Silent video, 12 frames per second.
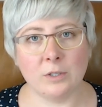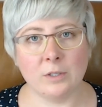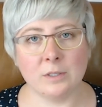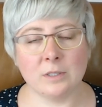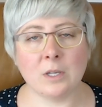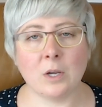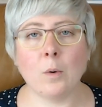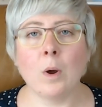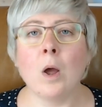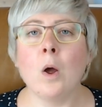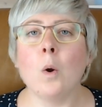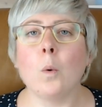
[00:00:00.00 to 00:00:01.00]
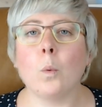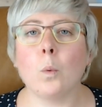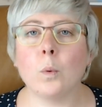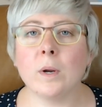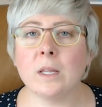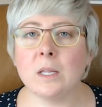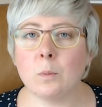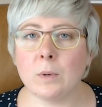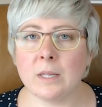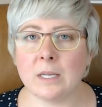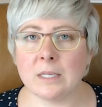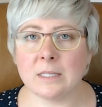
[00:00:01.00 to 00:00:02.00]
So really,
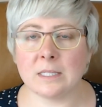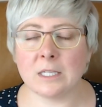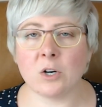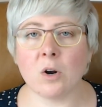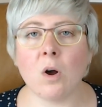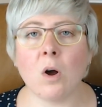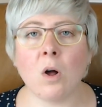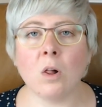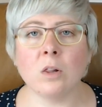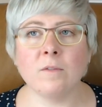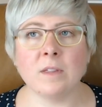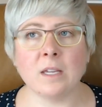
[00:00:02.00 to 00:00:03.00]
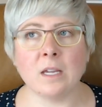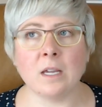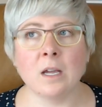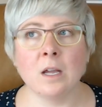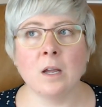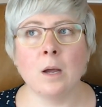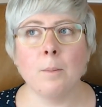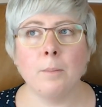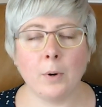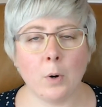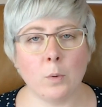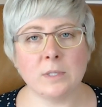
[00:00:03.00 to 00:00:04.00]
really consider all of the
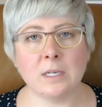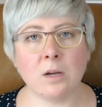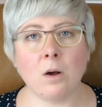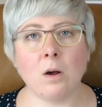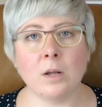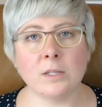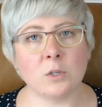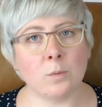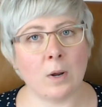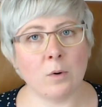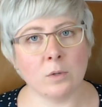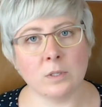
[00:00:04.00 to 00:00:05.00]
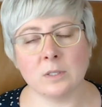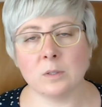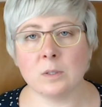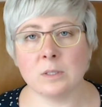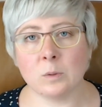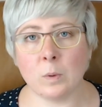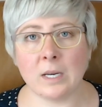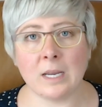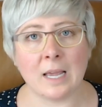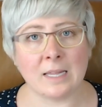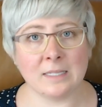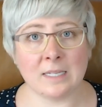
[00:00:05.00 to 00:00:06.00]
pros and cons around quitting
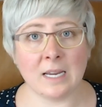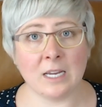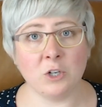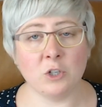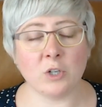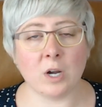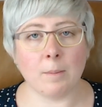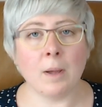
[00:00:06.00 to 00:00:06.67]
and staying in your job.